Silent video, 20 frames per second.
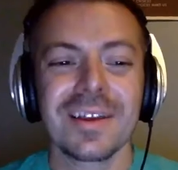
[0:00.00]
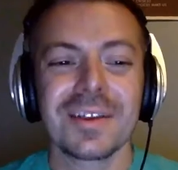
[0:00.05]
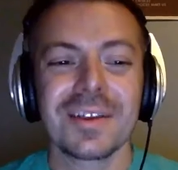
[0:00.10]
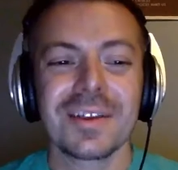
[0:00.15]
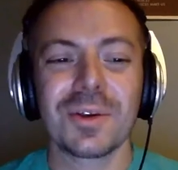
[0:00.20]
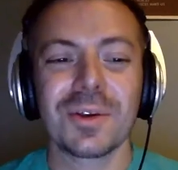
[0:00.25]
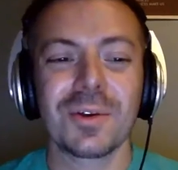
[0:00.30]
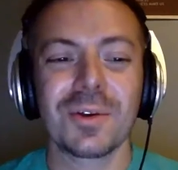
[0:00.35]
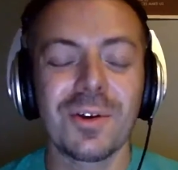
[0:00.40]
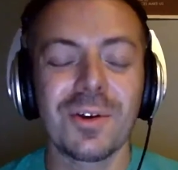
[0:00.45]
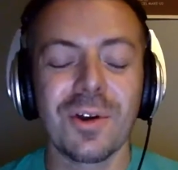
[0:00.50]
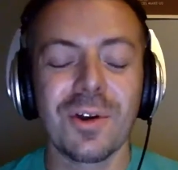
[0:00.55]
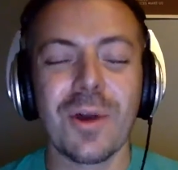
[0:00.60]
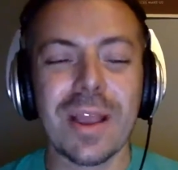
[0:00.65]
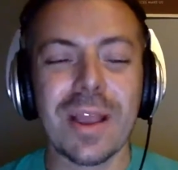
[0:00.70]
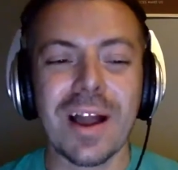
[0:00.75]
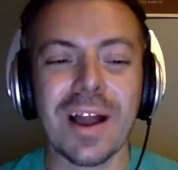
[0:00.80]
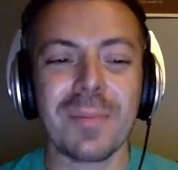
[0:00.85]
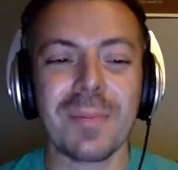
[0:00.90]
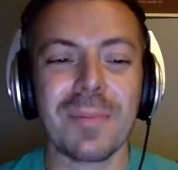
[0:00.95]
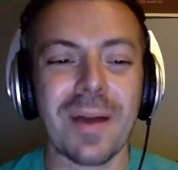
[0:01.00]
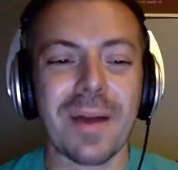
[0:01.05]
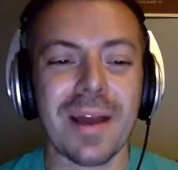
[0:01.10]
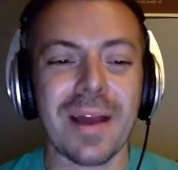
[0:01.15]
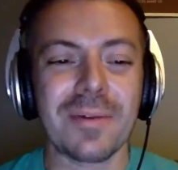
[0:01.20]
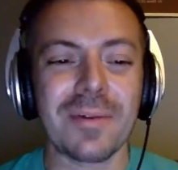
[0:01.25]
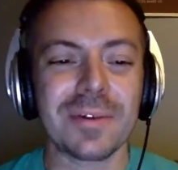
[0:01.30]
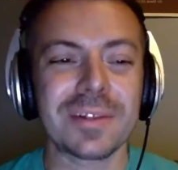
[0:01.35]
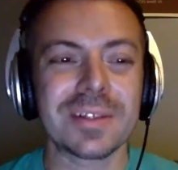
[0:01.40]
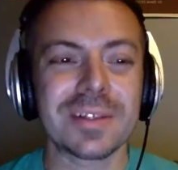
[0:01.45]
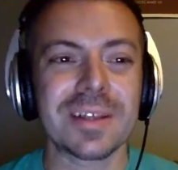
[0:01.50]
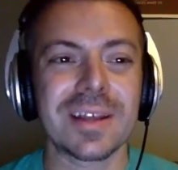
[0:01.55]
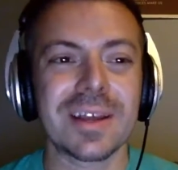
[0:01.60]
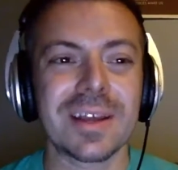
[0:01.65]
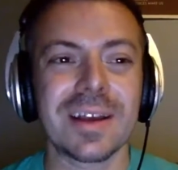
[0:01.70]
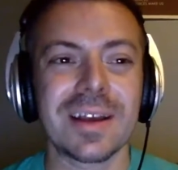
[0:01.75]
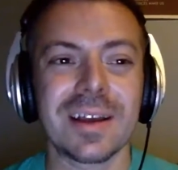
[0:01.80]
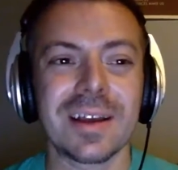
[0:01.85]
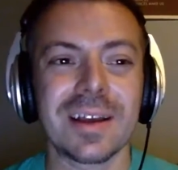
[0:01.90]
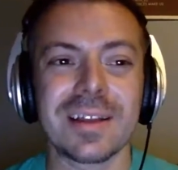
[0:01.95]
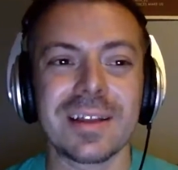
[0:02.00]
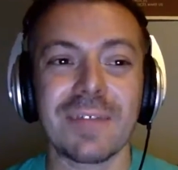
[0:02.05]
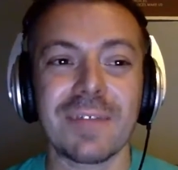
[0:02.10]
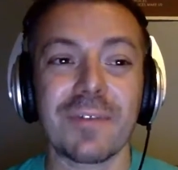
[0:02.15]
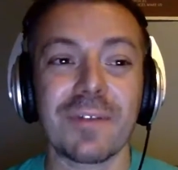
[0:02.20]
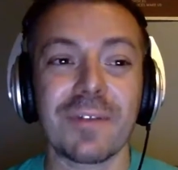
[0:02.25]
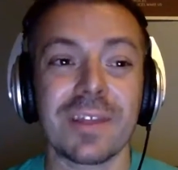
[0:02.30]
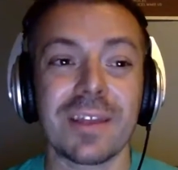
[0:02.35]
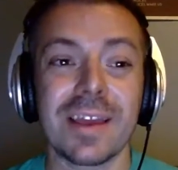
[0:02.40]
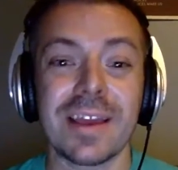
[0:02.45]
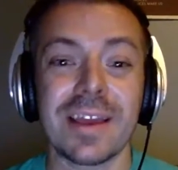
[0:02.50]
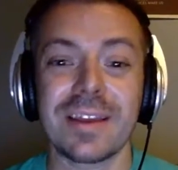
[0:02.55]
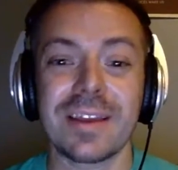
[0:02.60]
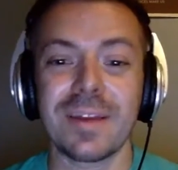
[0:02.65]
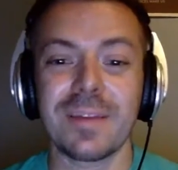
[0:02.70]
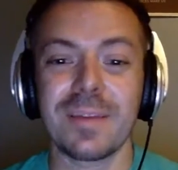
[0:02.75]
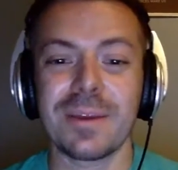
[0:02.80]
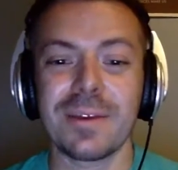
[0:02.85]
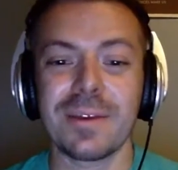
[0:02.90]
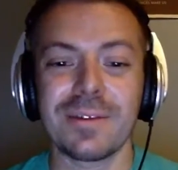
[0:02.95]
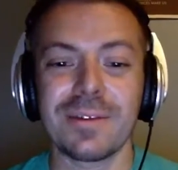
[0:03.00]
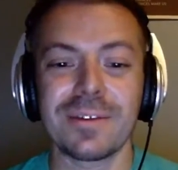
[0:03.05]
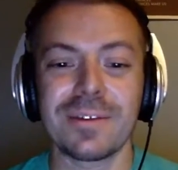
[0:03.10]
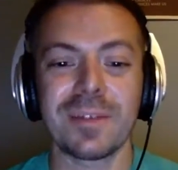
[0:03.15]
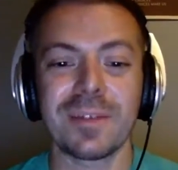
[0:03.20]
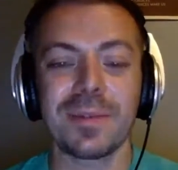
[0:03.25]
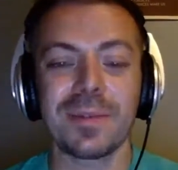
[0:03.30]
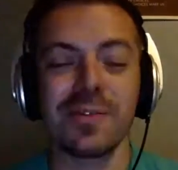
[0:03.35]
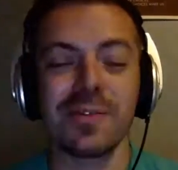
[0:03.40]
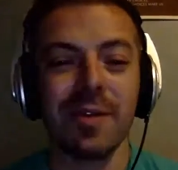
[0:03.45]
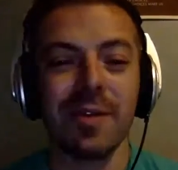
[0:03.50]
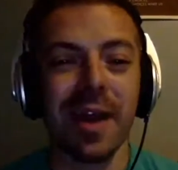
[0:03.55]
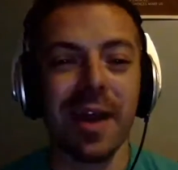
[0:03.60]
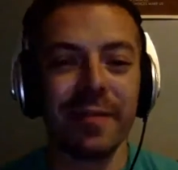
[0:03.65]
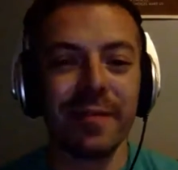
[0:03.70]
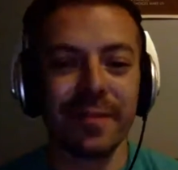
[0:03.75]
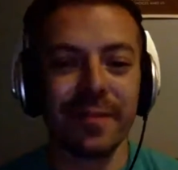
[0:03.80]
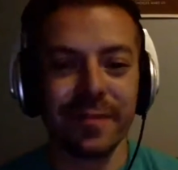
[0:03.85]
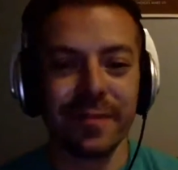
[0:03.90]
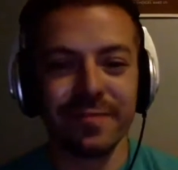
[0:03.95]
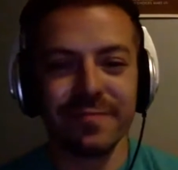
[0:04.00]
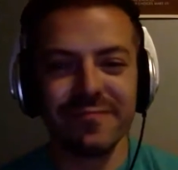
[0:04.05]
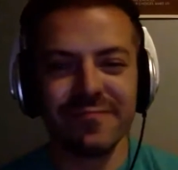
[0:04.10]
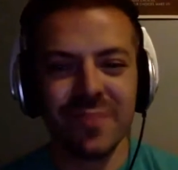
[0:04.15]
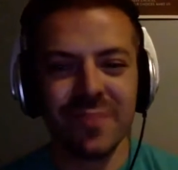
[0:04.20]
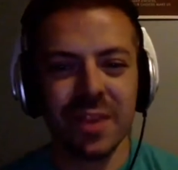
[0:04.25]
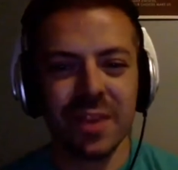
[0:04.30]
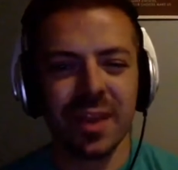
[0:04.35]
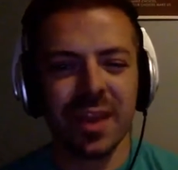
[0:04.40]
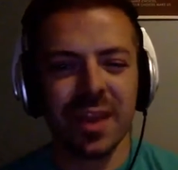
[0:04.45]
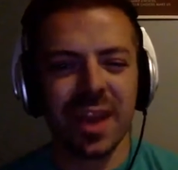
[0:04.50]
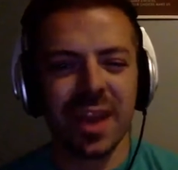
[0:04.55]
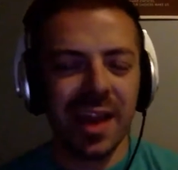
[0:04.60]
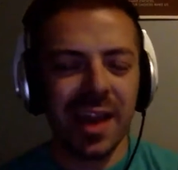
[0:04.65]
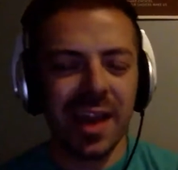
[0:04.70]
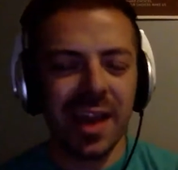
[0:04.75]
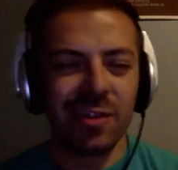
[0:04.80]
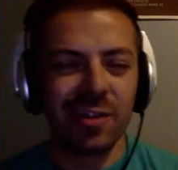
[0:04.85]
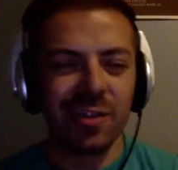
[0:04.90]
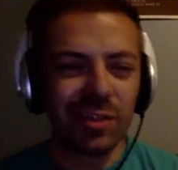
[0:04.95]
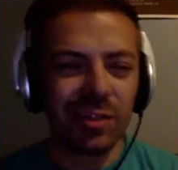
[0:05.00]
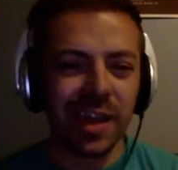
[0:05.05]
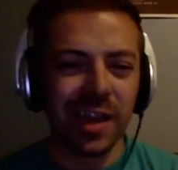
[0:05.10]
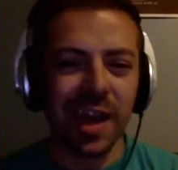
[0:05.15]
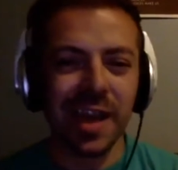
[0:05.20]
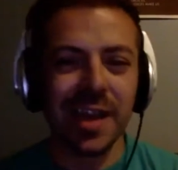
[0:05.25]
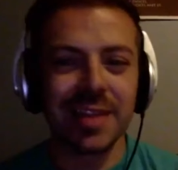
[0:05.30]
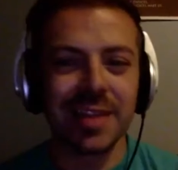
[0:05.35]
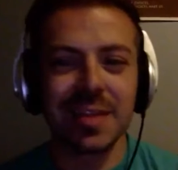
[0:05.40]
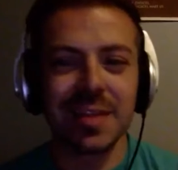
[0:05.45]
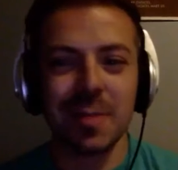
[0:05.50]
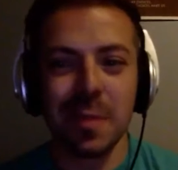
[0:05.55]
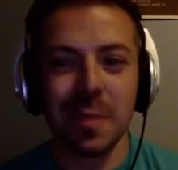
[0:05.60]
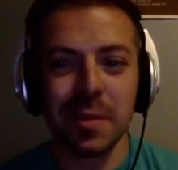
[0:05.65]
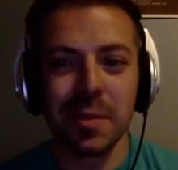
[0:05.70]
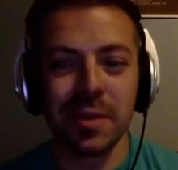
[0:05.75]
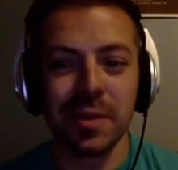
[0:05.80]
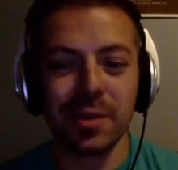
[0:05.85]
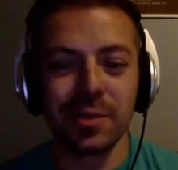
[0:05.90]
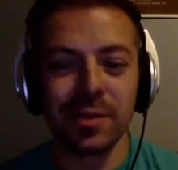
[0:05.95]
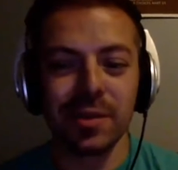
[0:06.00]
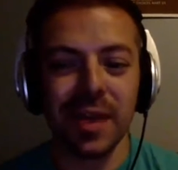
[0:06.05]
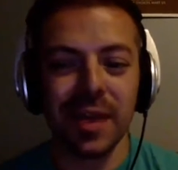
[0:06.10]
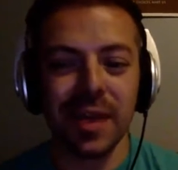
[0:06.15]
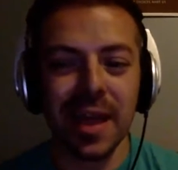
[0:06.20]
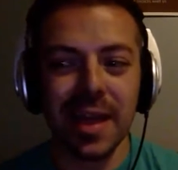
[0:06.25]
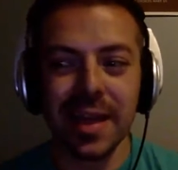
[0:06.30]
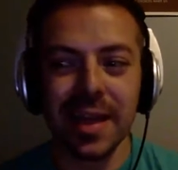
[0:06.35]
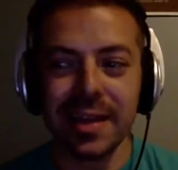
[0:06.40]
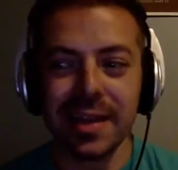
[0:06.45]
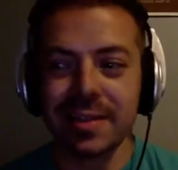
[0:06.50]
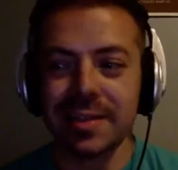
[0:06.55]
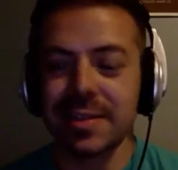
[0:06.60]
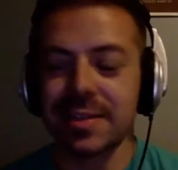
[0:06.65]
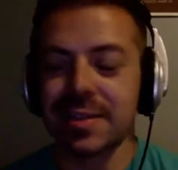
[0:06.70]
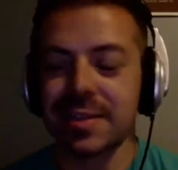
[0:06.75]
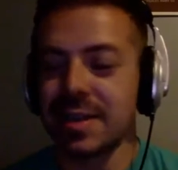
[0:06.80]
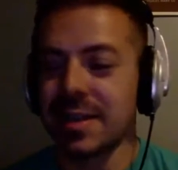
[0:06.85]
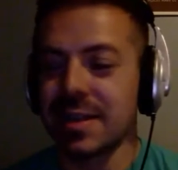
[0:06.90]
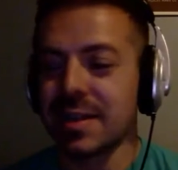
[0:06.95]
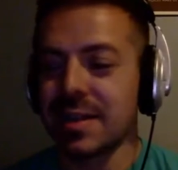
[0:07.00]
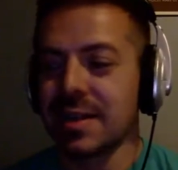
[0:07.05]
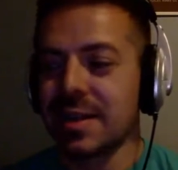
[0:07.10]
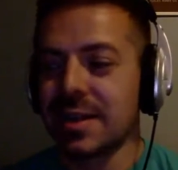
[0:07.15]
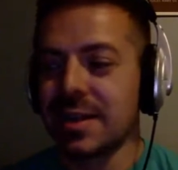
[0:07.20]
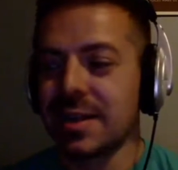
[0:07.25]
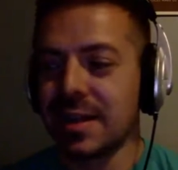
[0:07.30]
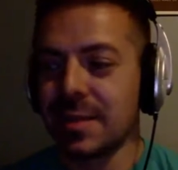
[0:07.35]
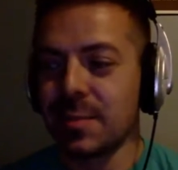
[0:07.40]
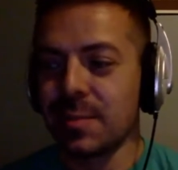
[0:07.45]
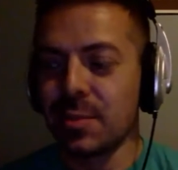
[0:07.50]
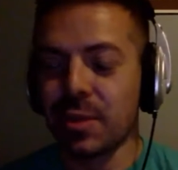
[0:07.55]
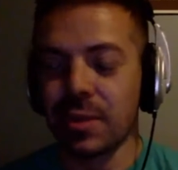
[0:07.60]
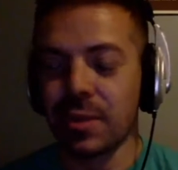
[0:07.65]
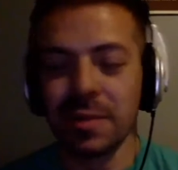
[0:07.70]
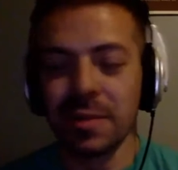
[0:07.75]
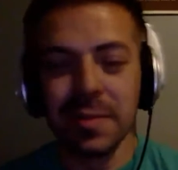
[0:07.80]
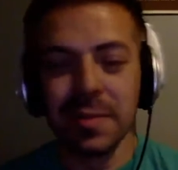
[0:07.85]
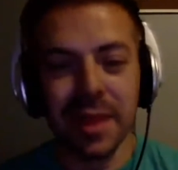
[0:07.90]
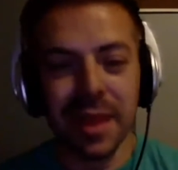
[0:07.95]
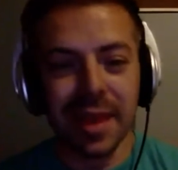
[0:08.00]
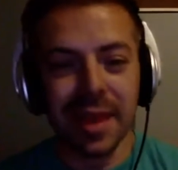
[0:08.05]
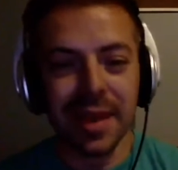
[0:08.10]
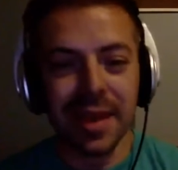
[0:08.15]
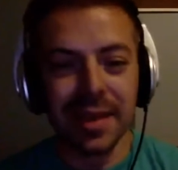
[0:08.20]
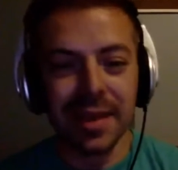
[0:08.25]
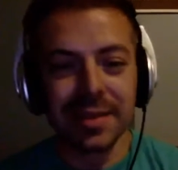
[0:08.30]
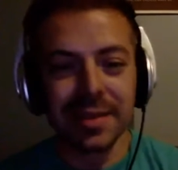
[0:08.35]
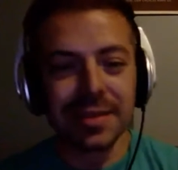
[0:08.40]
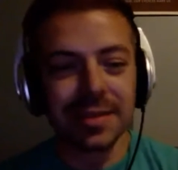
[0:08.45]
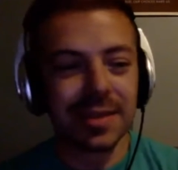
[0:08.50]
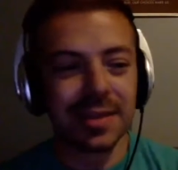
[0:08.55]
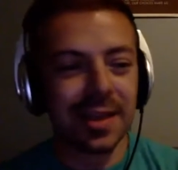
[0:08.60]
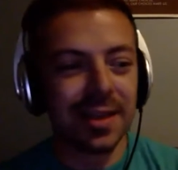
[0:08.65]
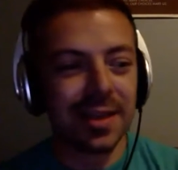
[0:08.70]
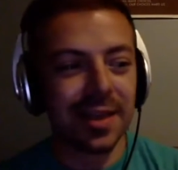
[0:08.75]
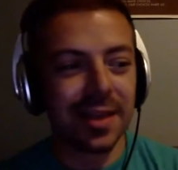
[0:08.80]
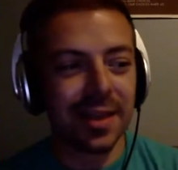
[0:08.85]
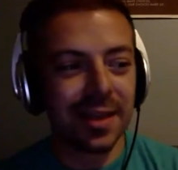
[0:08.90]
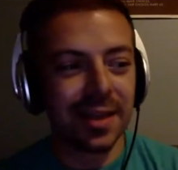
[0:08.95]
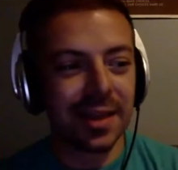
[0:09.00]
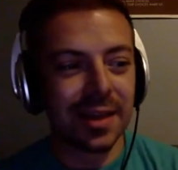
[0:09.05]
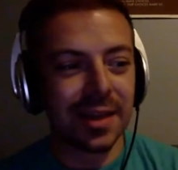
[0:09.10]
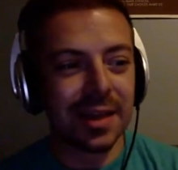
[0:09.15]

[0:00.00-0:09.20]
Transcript: So growing up, I was definitely a WWF guy early on. I'd say probably the early '80s, throughout the mid '80s, and then